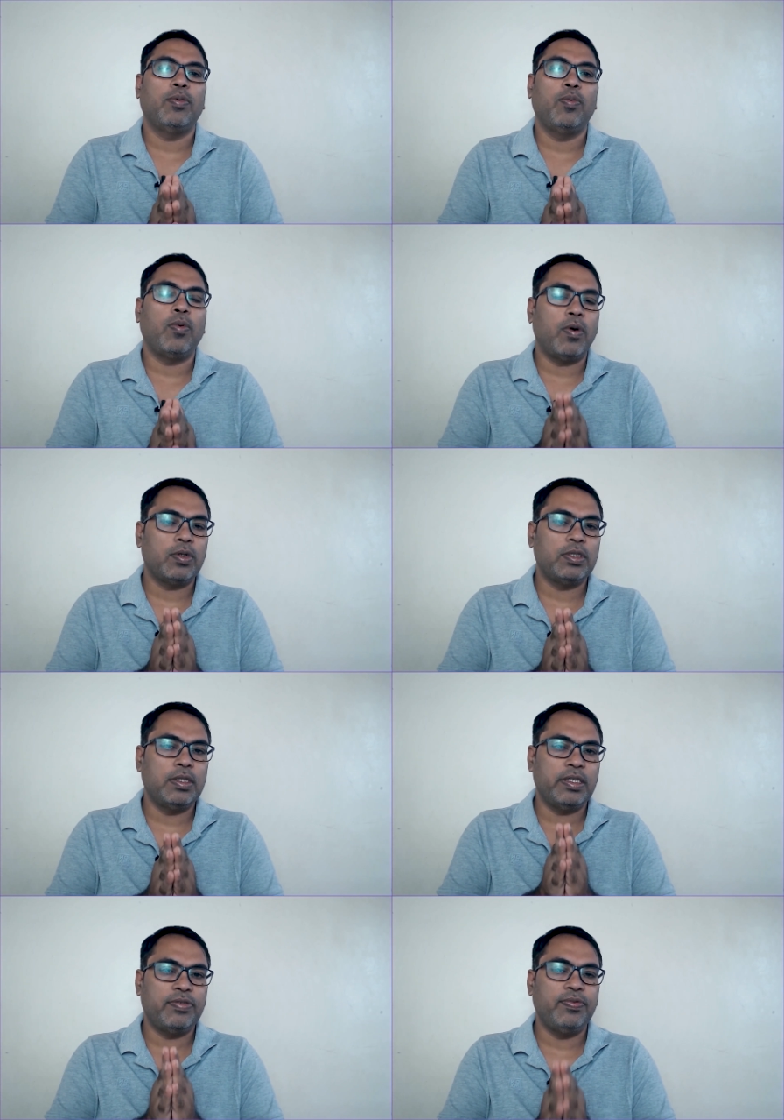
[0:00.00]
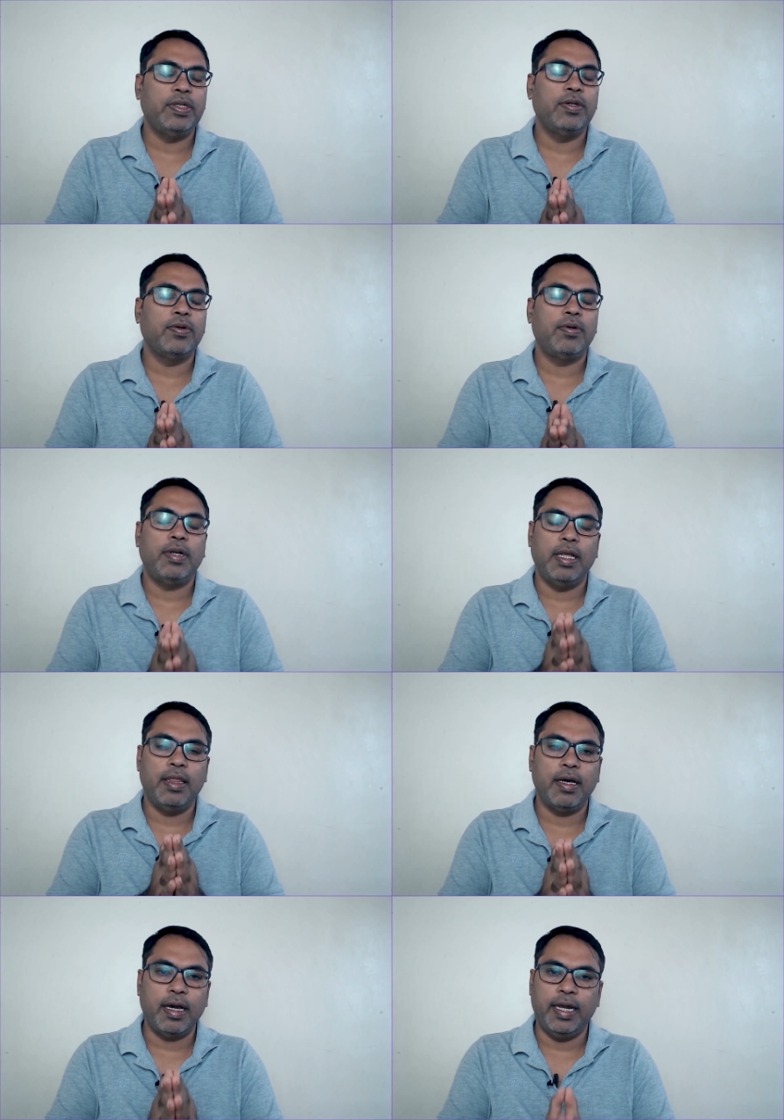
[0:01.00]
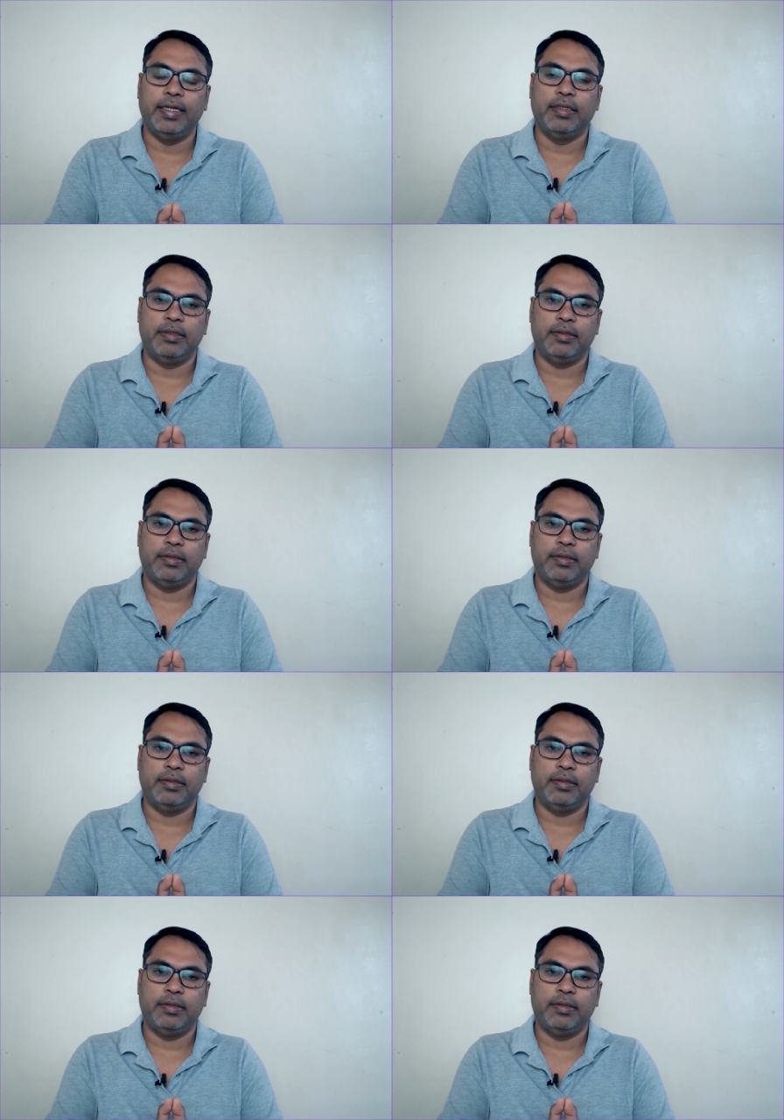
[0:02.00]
watch this video till the end.